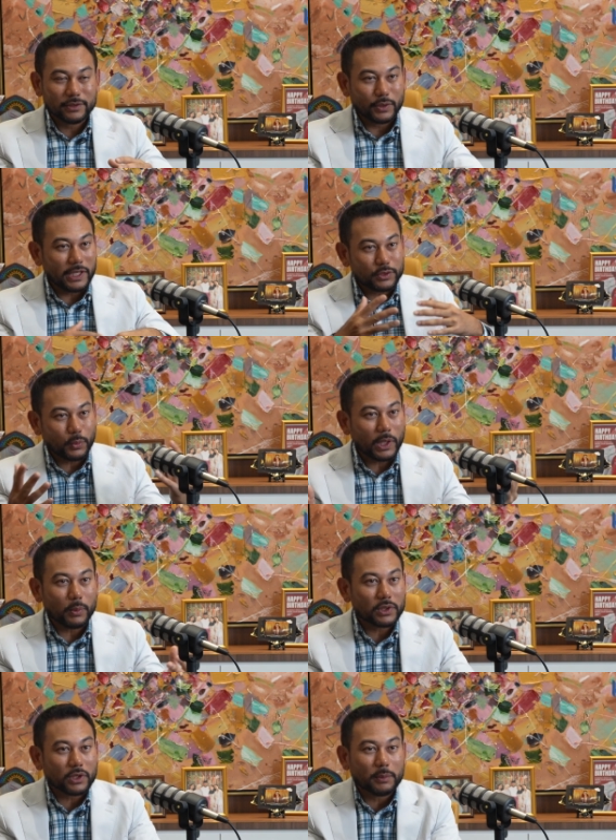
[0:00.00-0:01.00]
So that's where
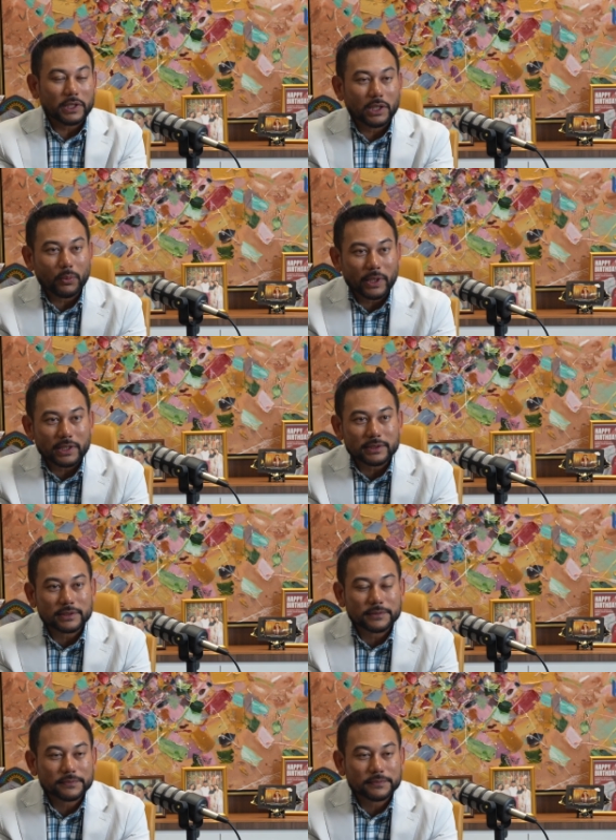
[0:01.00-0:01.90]
we talk about the awareness.